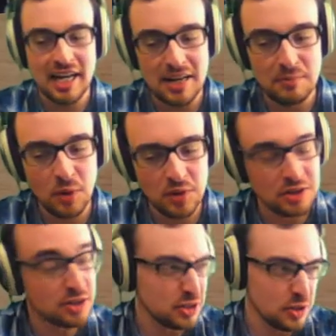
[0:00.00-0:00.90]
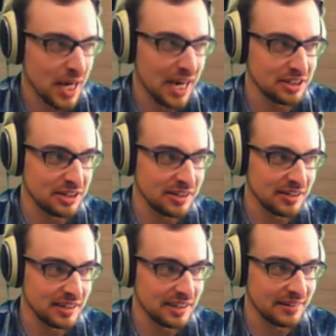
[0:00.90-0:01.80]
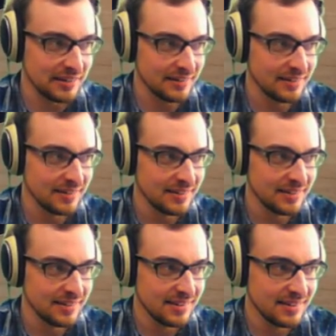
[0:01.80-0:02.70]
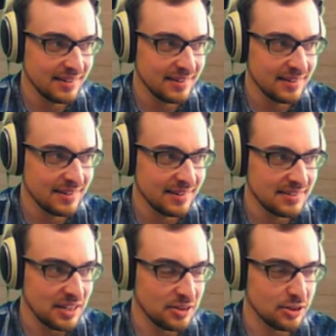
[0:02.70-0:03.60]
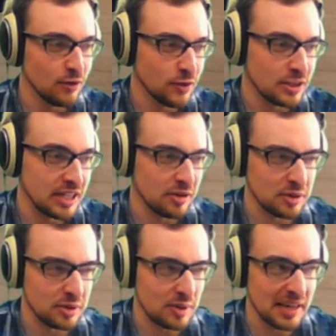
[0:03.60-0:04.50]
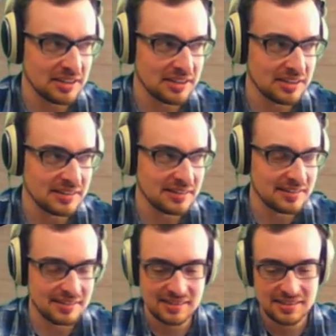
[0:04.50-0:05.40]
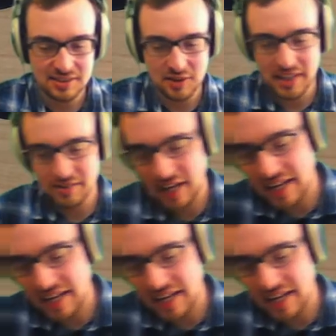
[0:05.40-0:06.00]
I had more than just 2 guys here and here. Then there's no first, outer, inner, last. So like if I